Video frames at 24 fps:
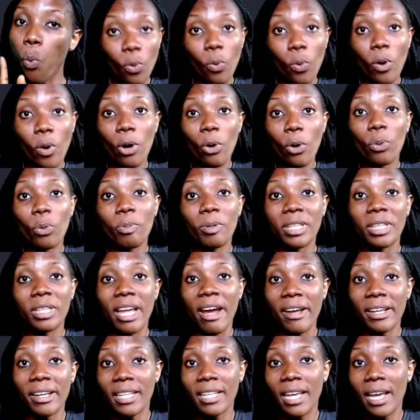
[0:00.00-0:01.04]
so one will be
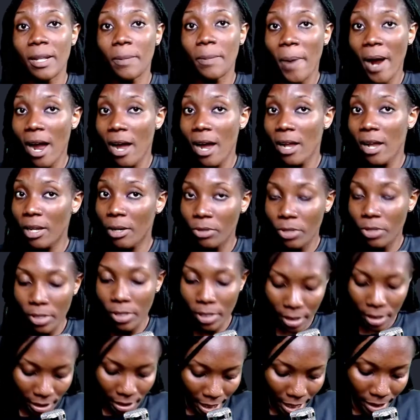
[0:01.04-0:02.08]
directed parallel to
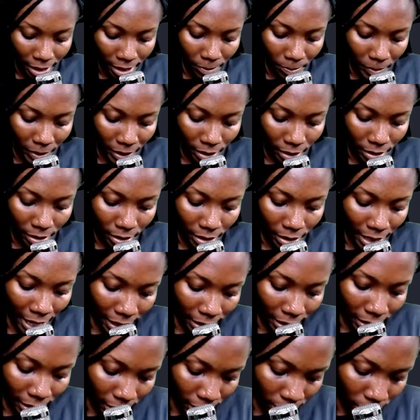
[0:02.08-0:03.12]
the inclined plane,
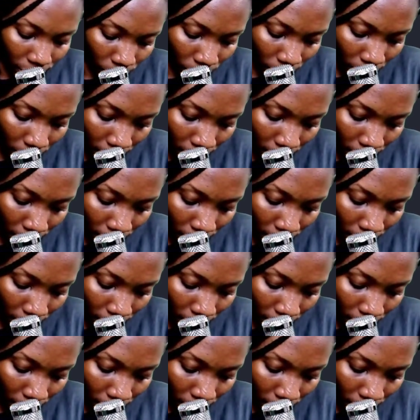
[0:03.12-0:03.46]
like this,